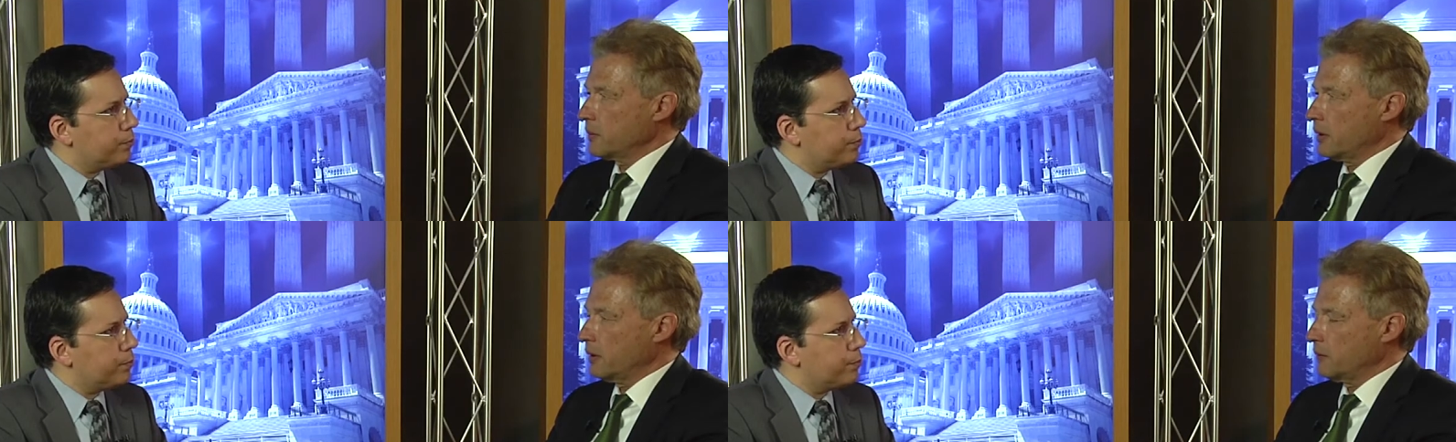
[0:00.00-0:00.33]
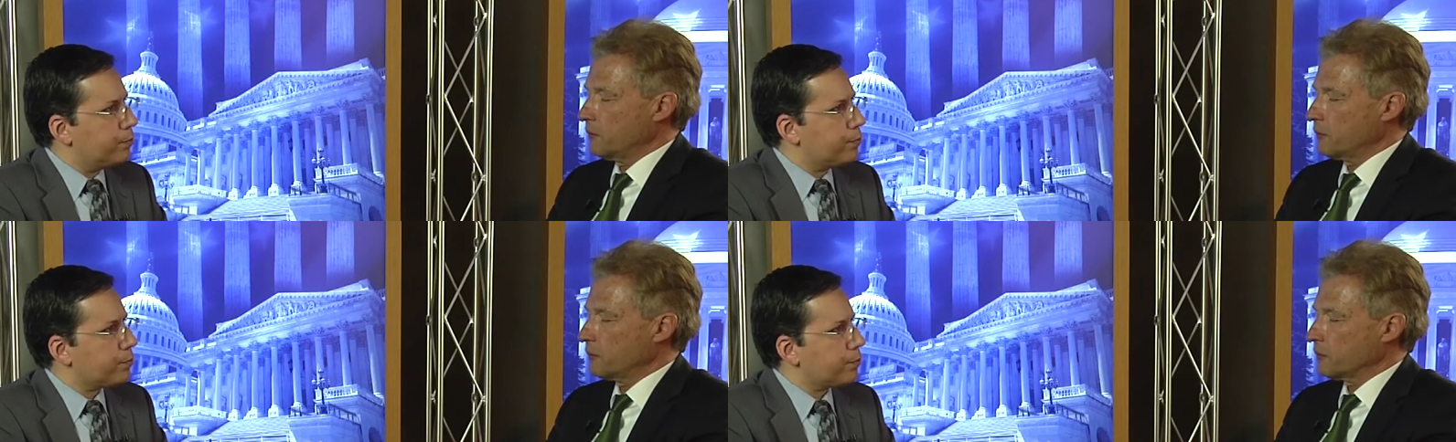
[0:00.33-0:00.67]
Speaker 1: we
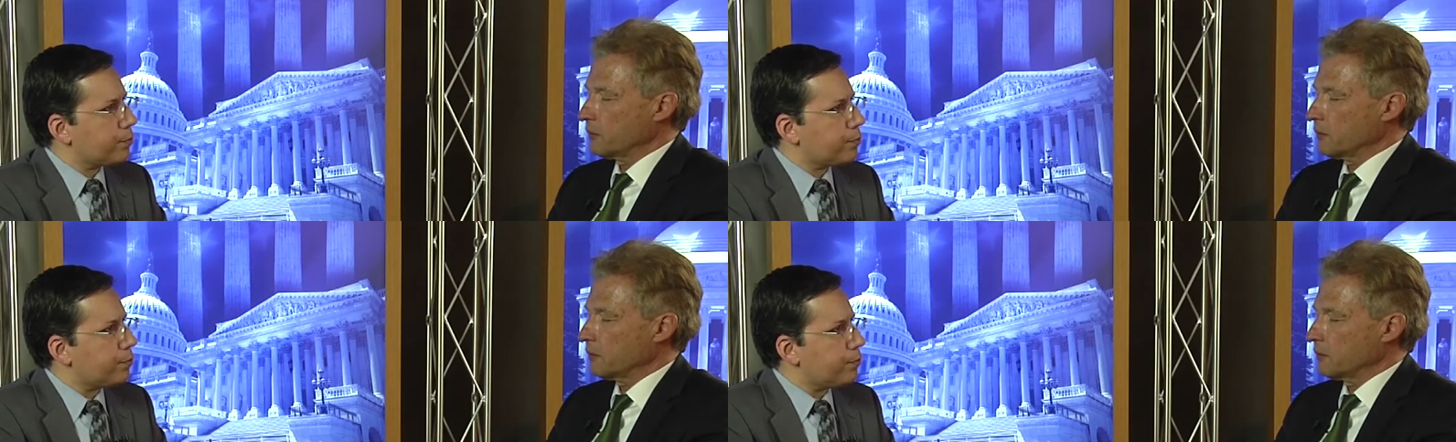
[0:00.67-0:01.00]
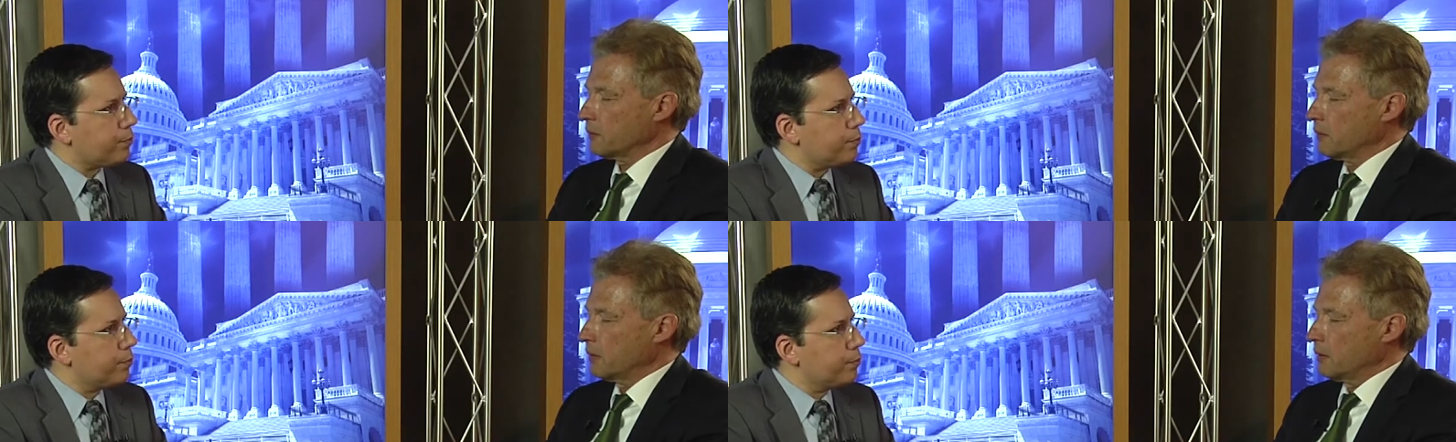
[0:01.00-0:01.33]
have
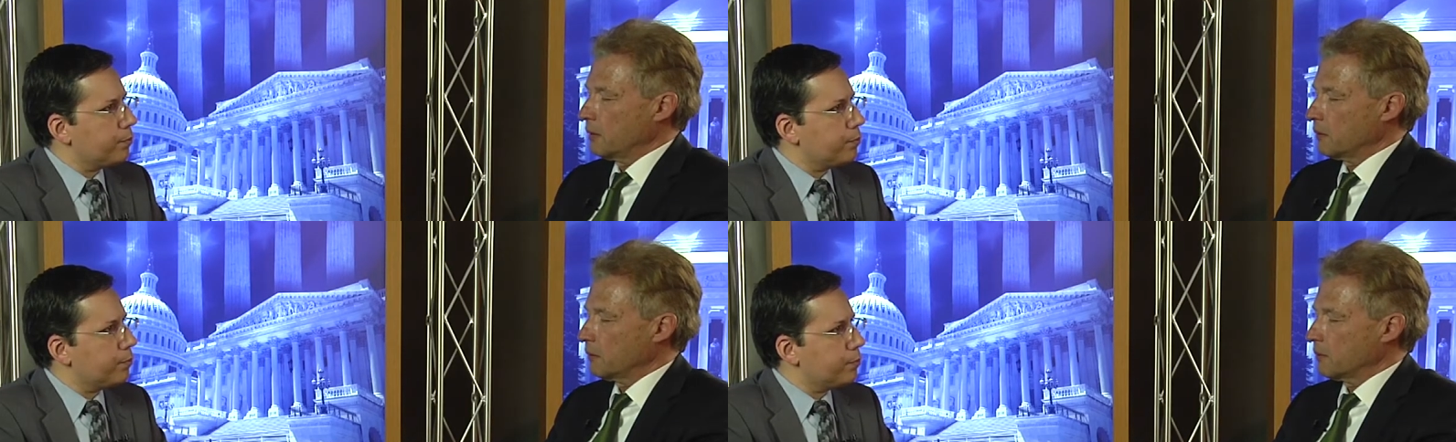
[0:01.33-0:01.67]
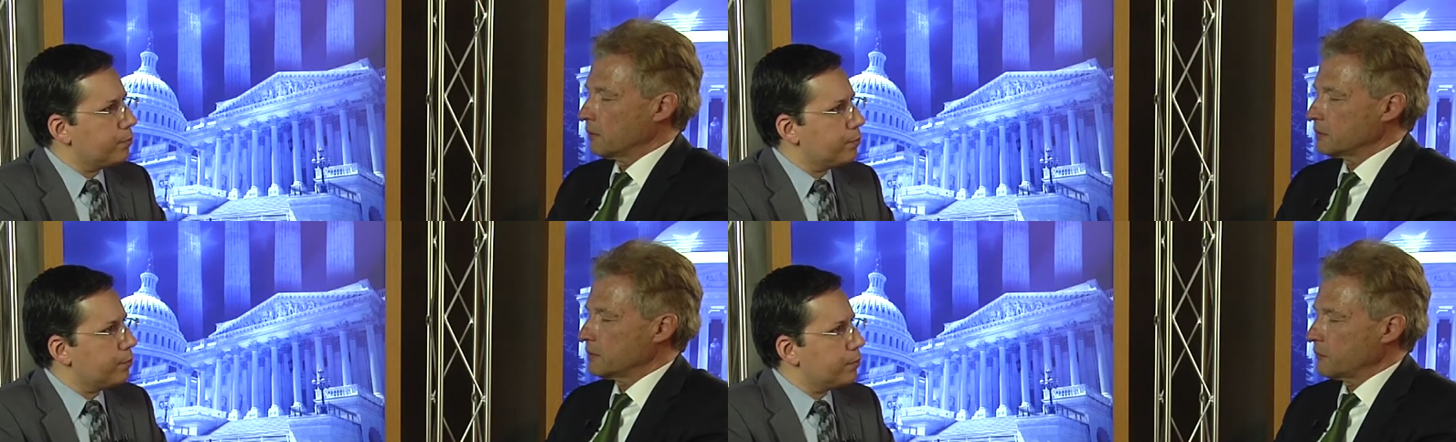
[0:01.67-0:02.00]
uh,
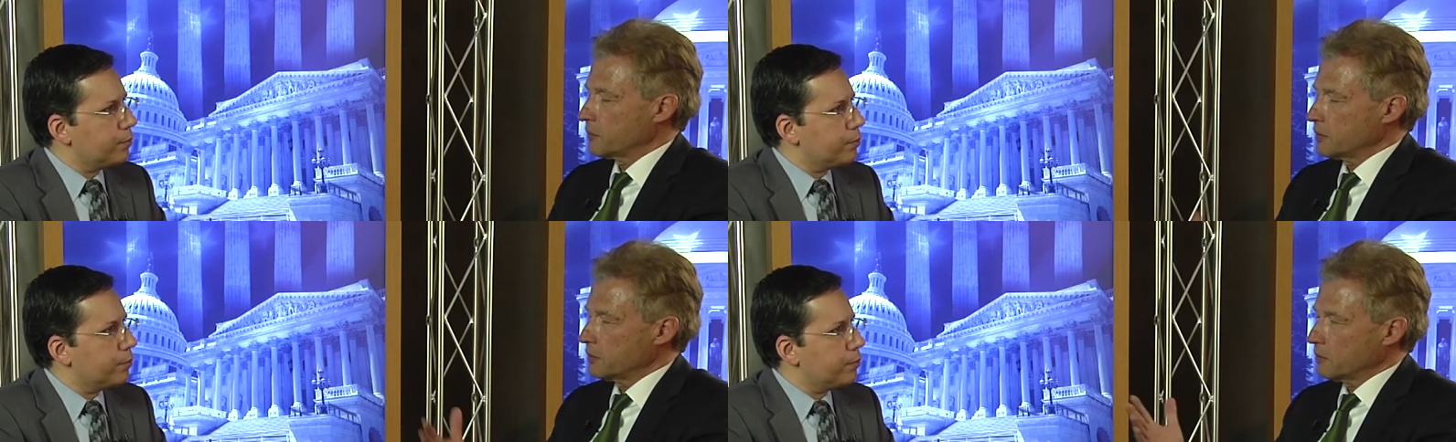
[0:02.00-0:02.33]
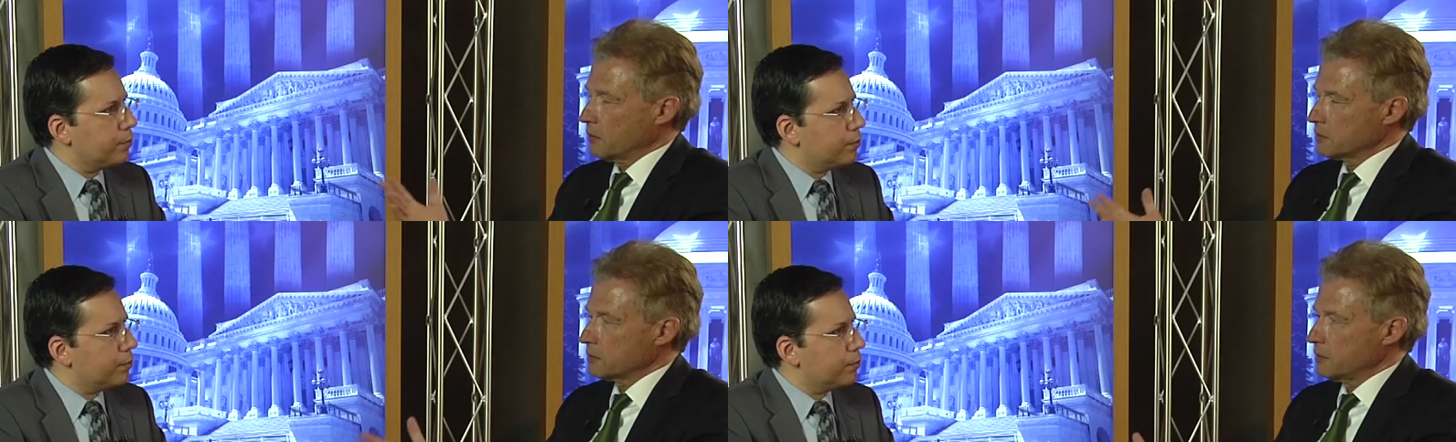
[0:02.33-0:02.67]
uh, 70
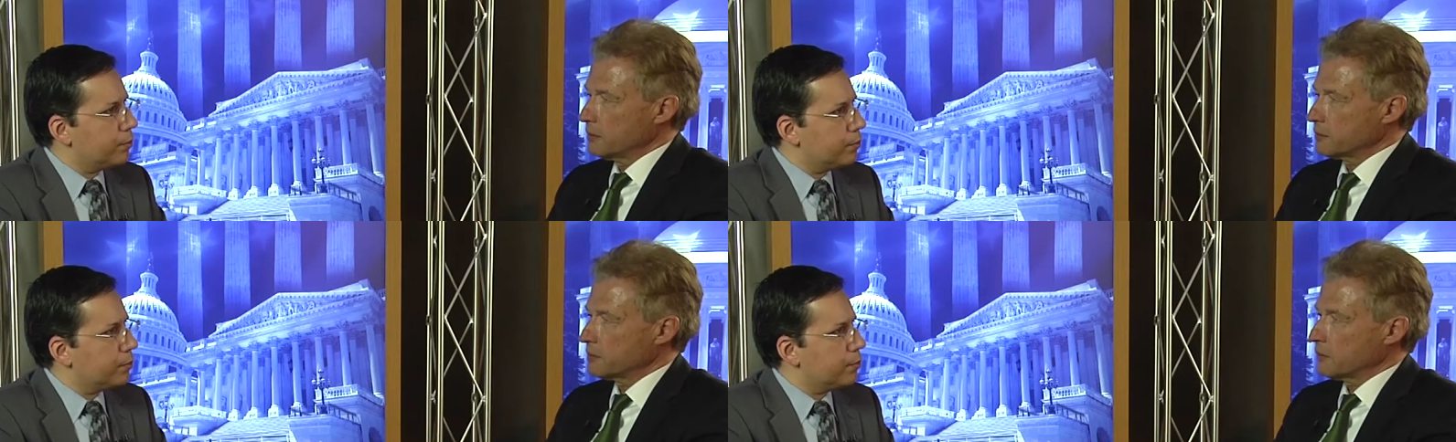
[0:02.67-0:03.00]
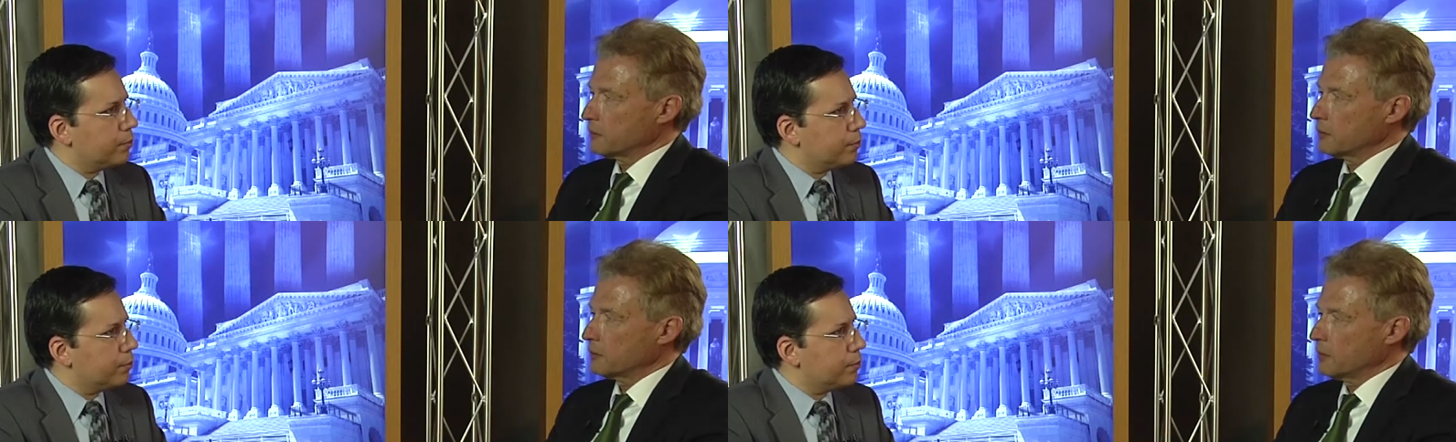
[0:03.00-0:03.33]

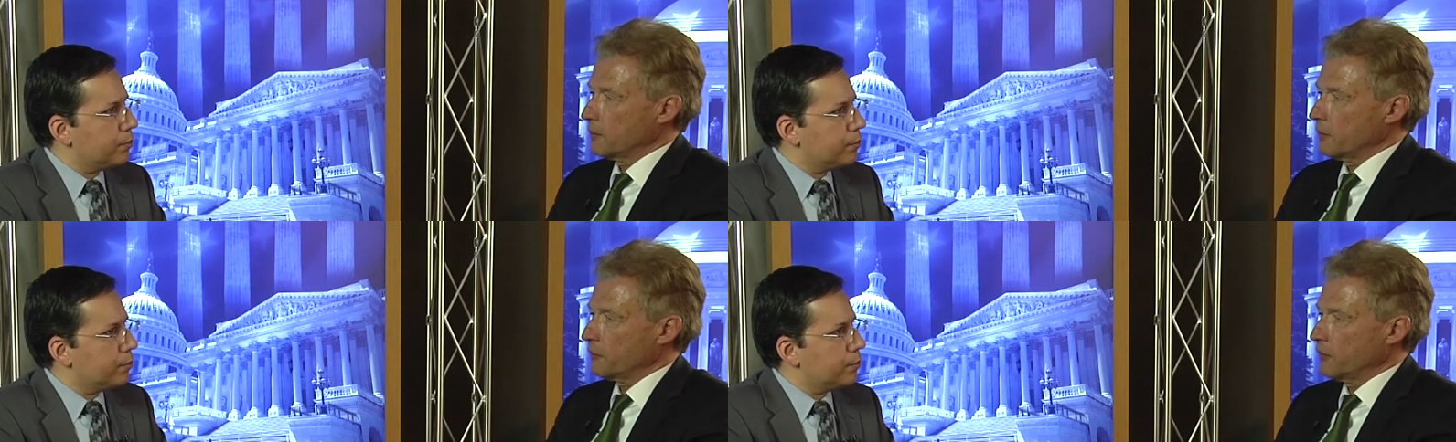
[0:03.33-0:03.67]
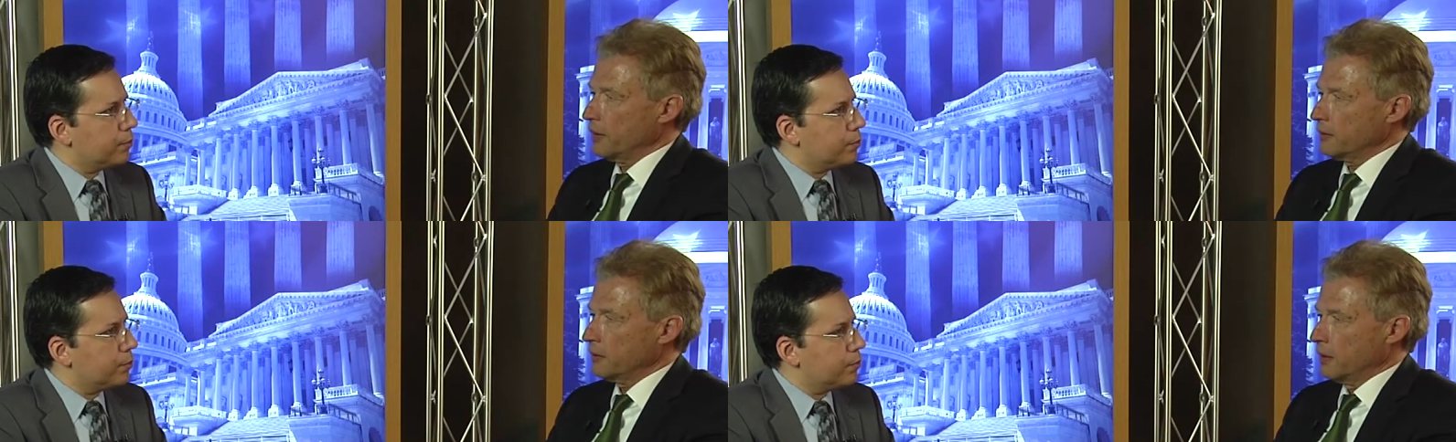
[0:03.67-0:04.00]
consulates on, on, top of
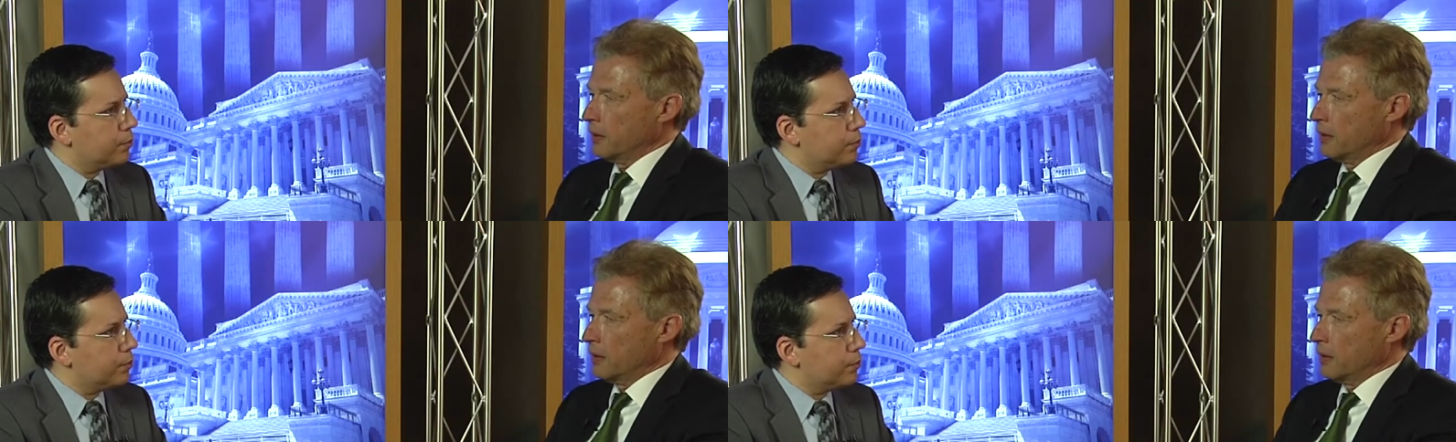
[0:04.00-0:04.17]
that,